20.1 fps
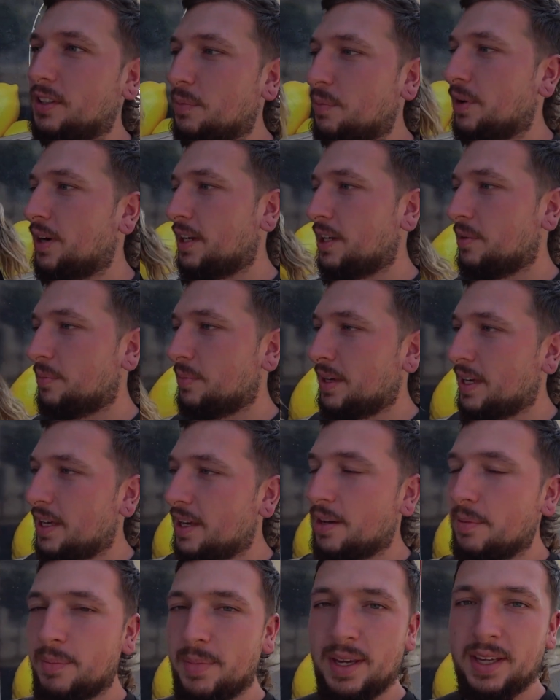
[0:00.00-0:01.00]
The bread can be
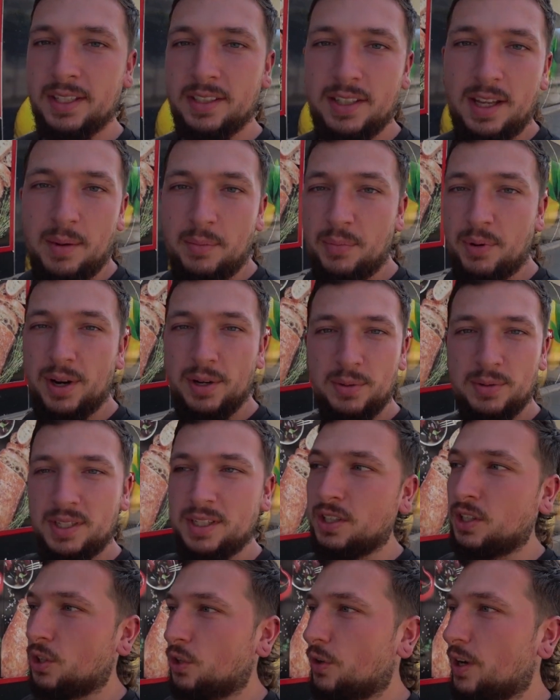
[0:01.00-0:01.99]
hit and miss. That bread was
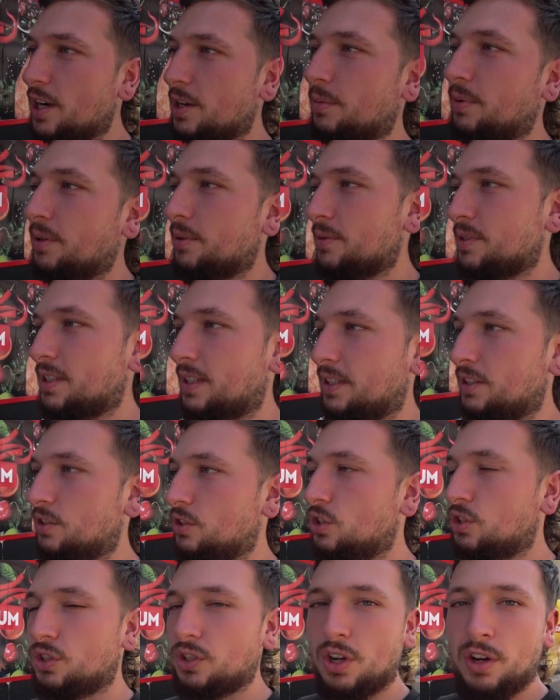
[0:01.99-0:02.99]
incredible. It was like
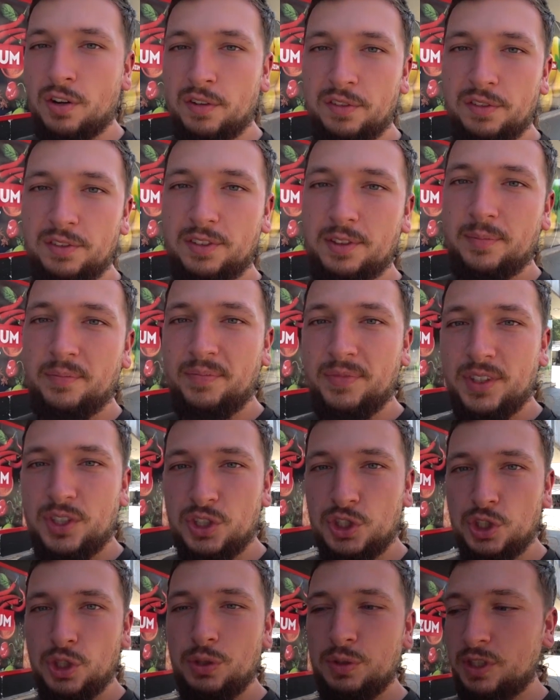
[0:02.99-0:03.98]
soft,
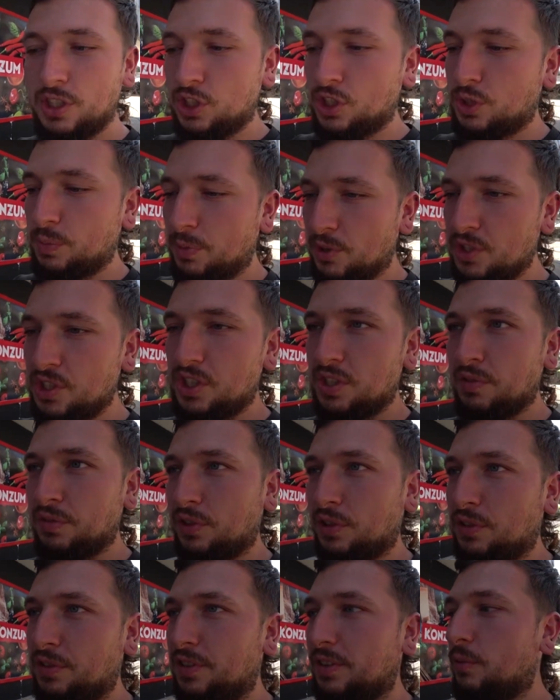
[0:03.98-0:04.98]
juicy, spongy,
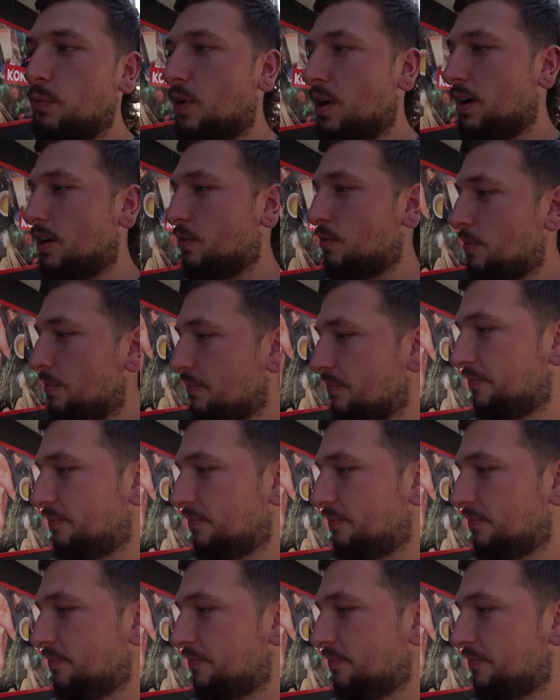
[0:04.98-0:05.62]
fluffy. Wow.